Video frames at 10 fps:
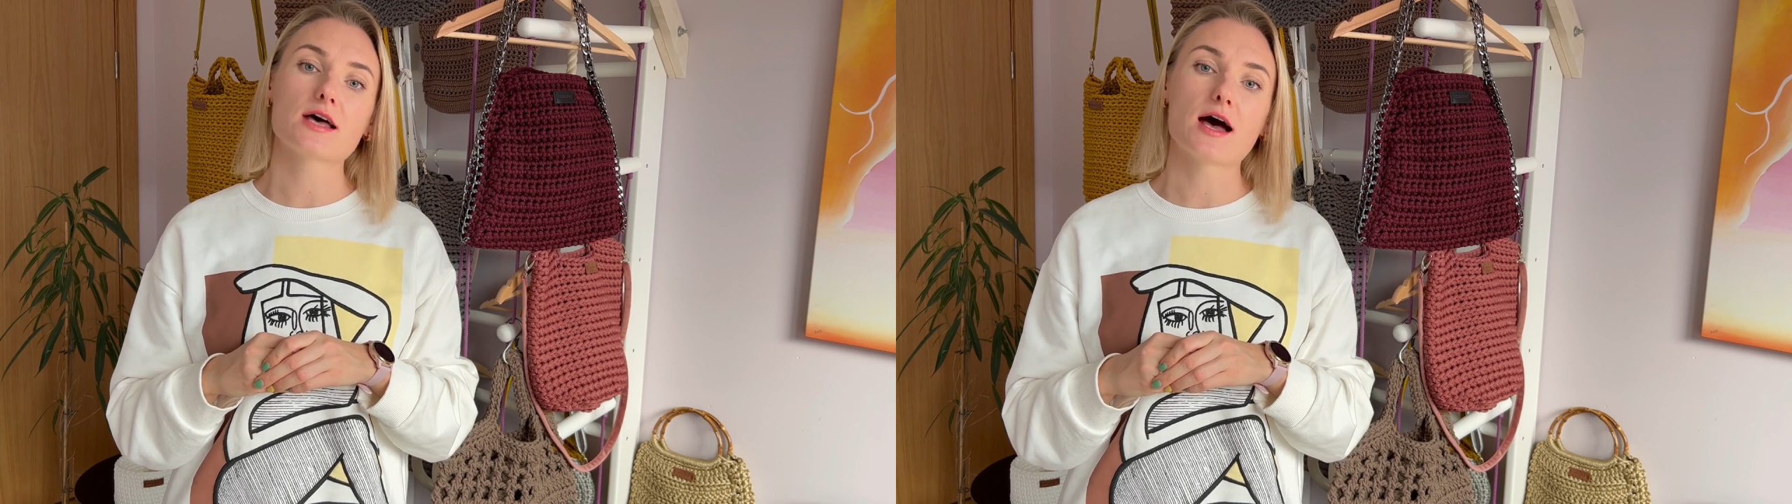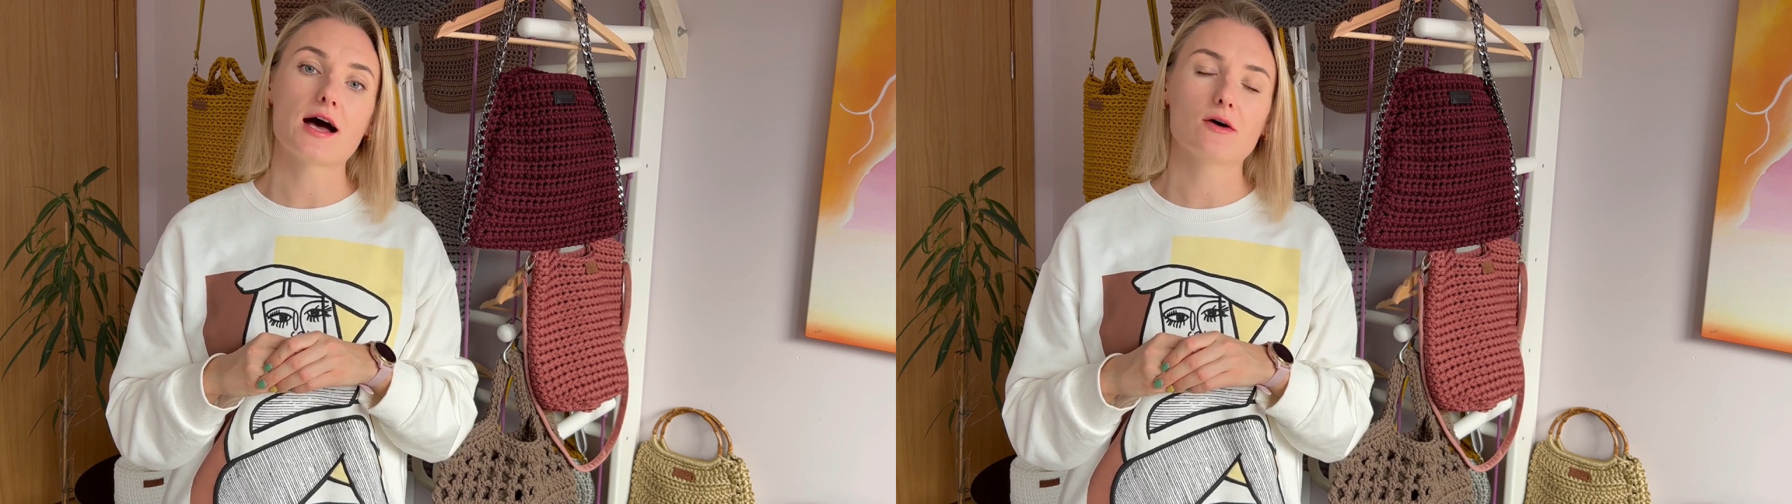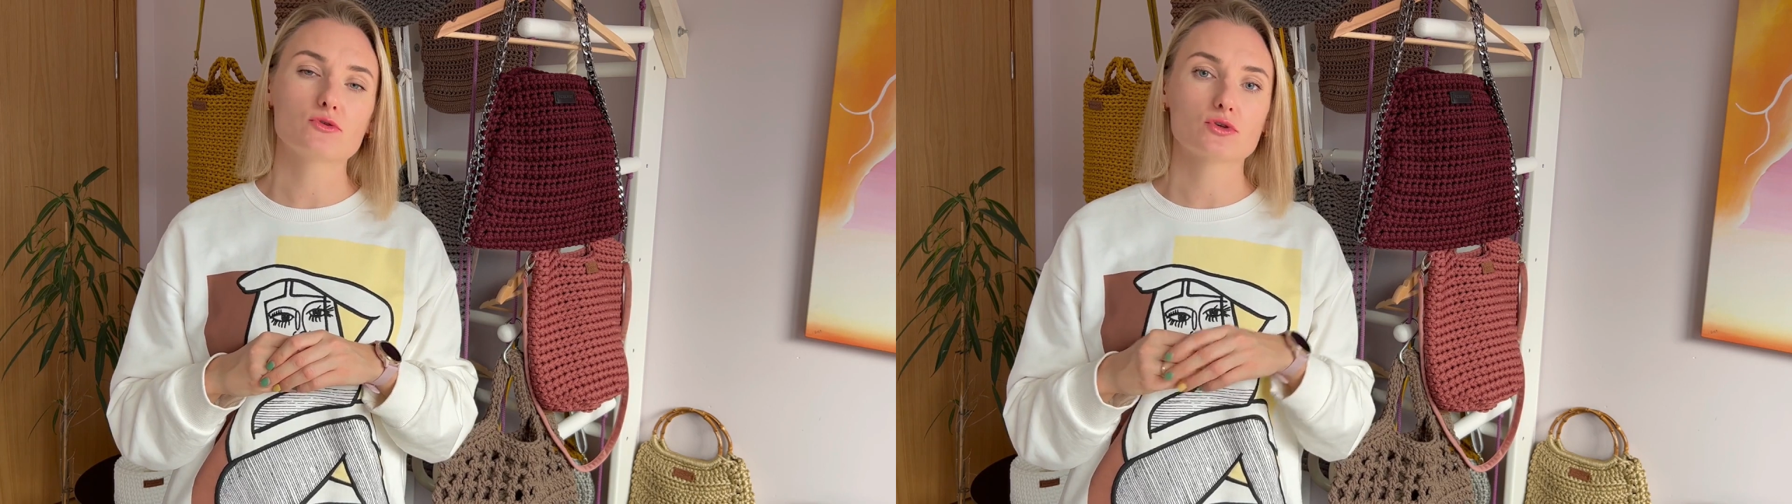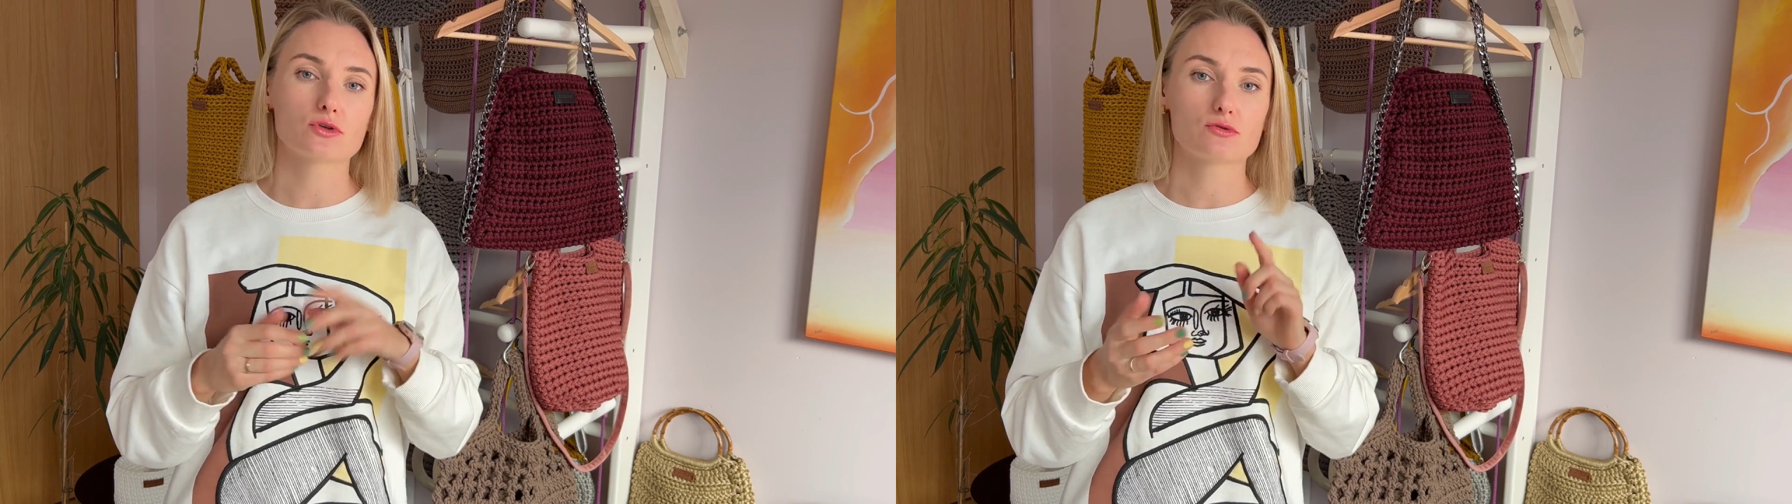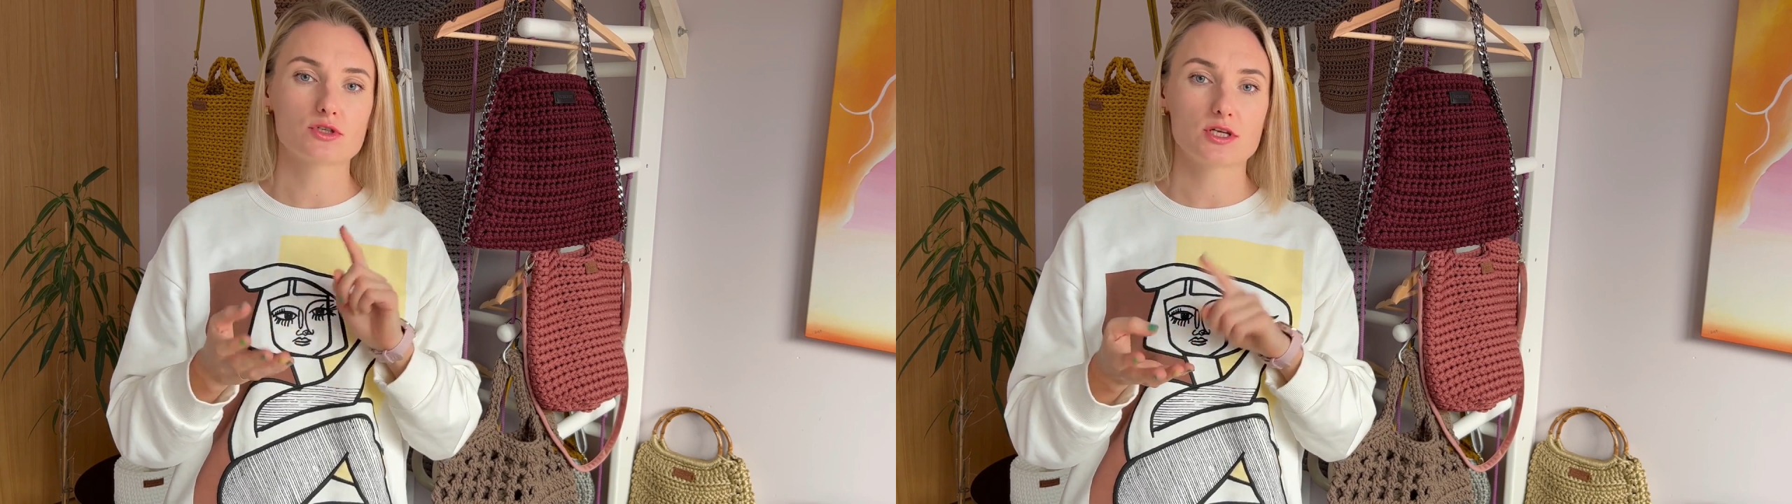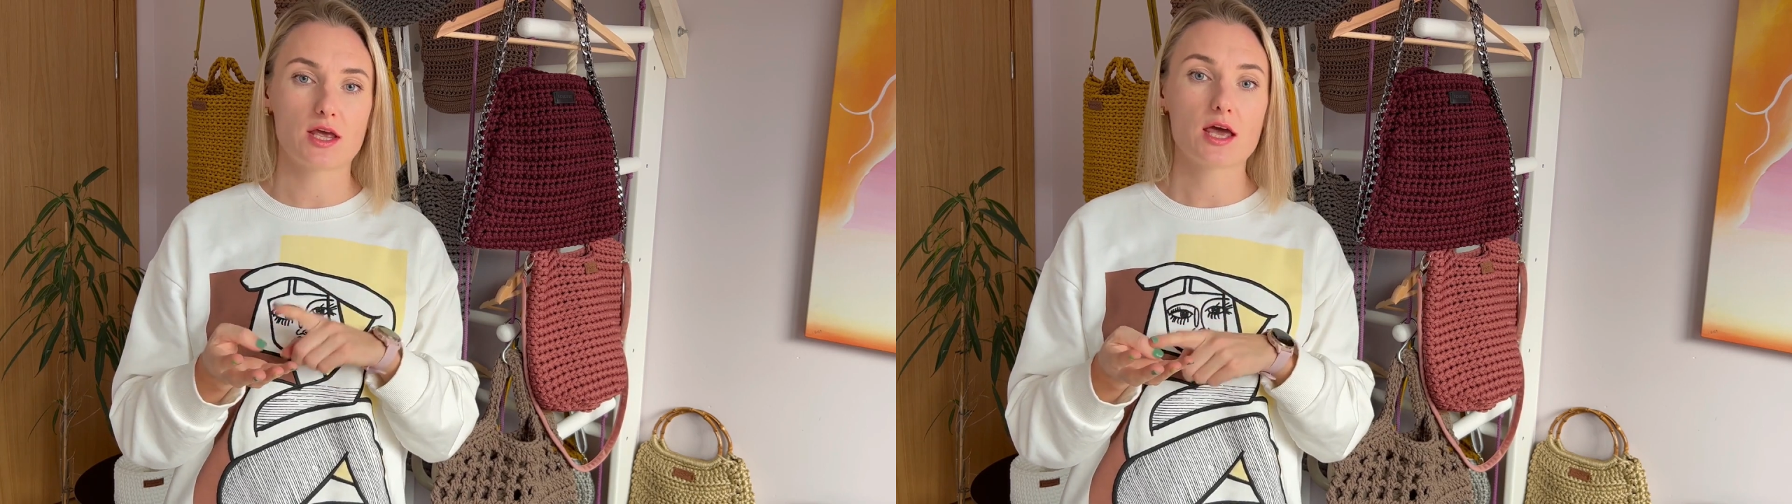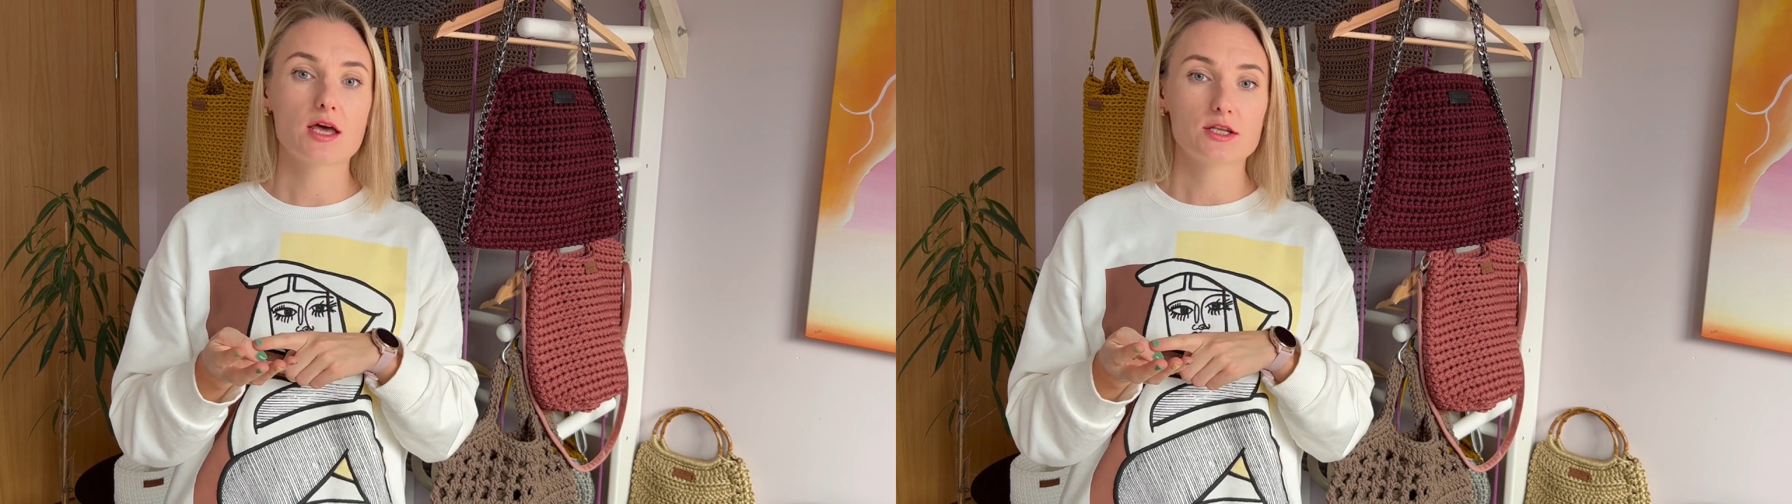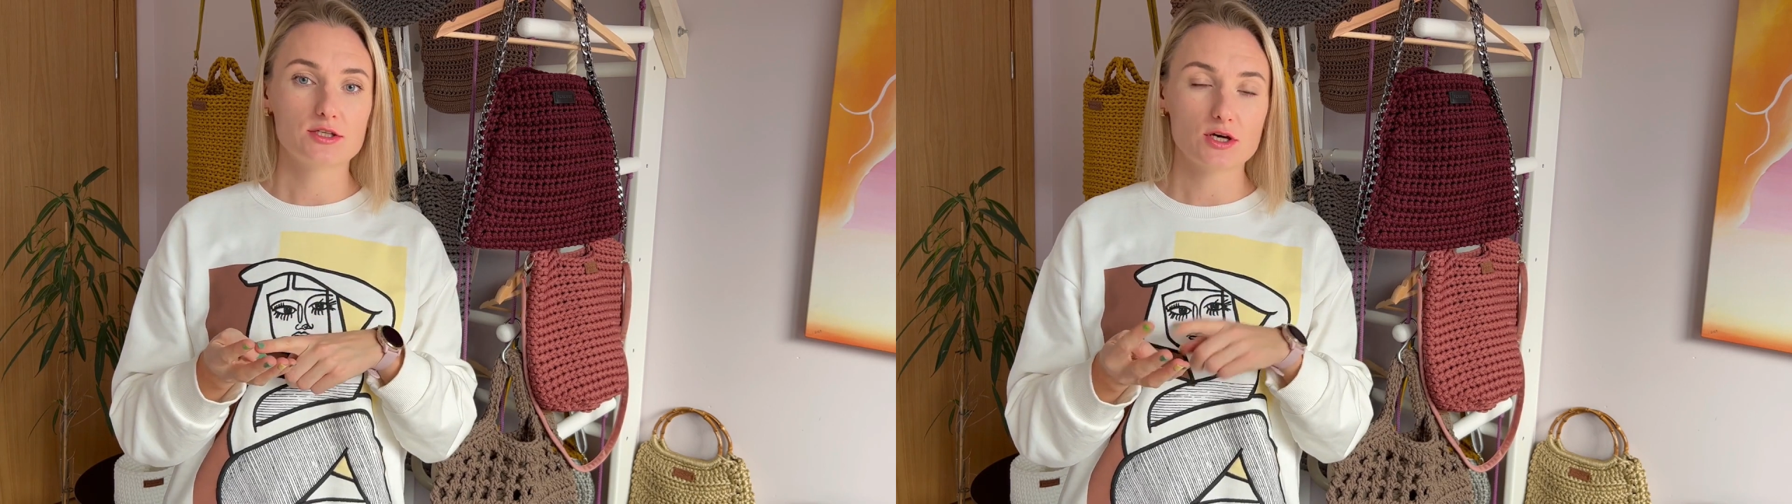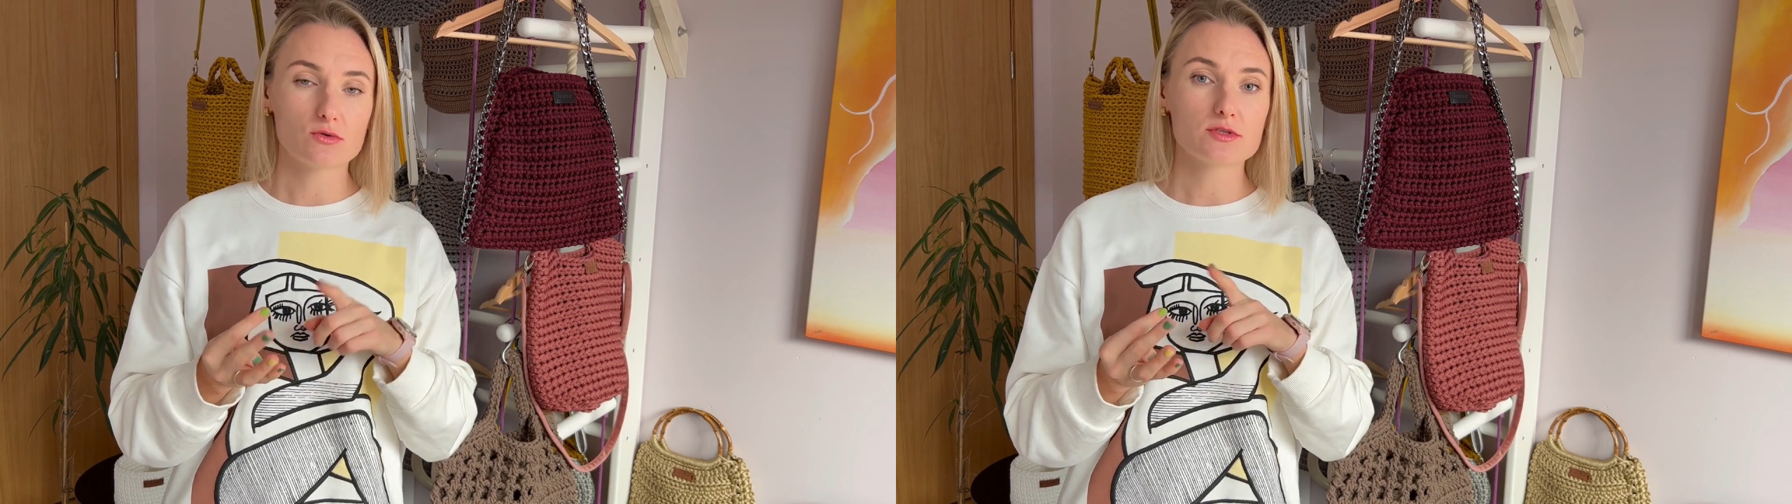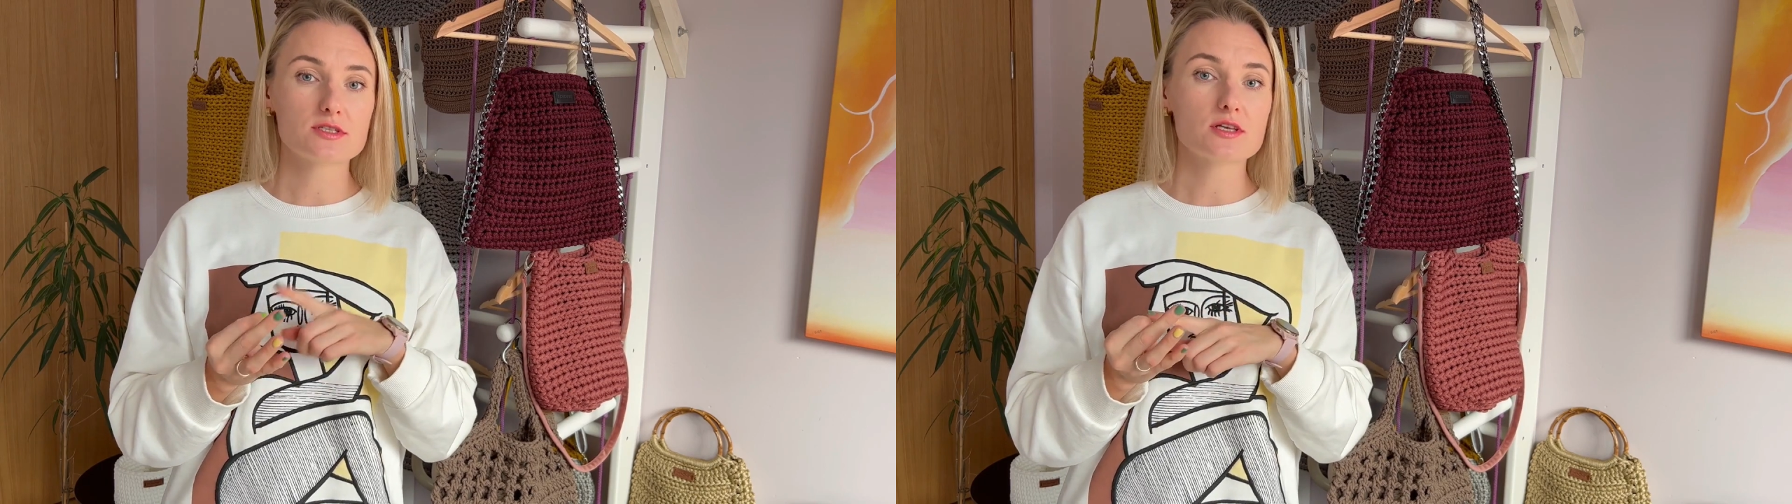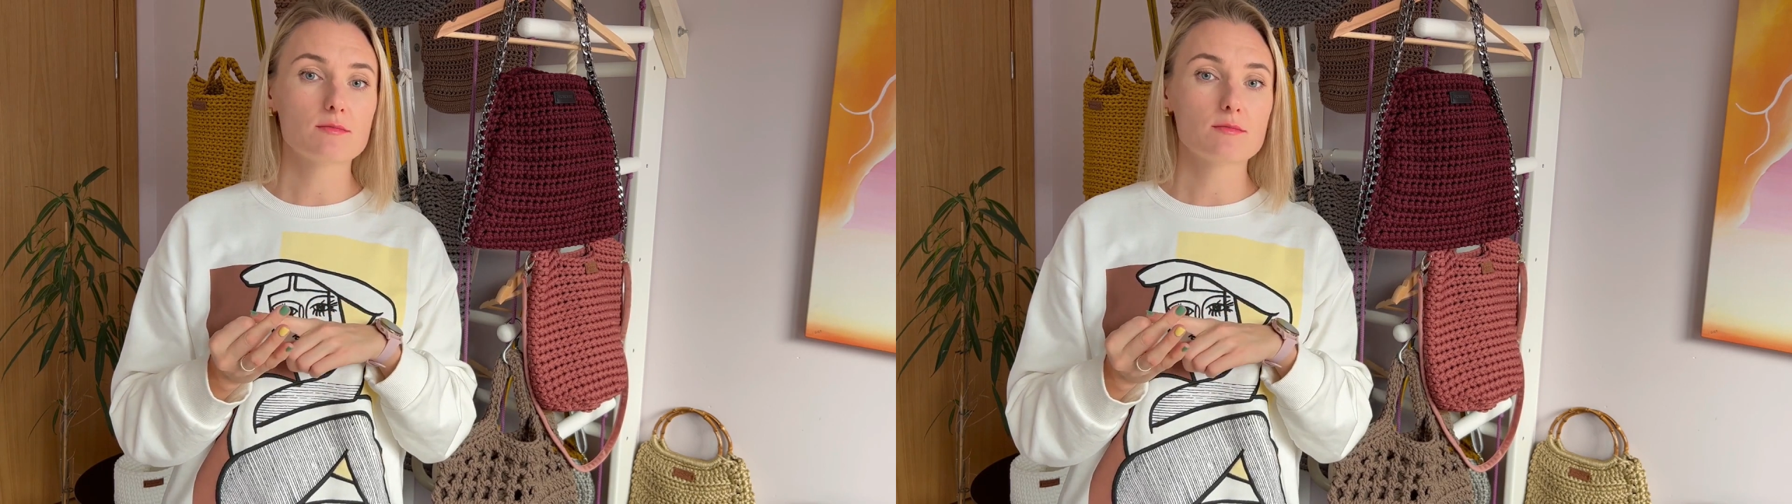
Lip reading: how to crochet totes,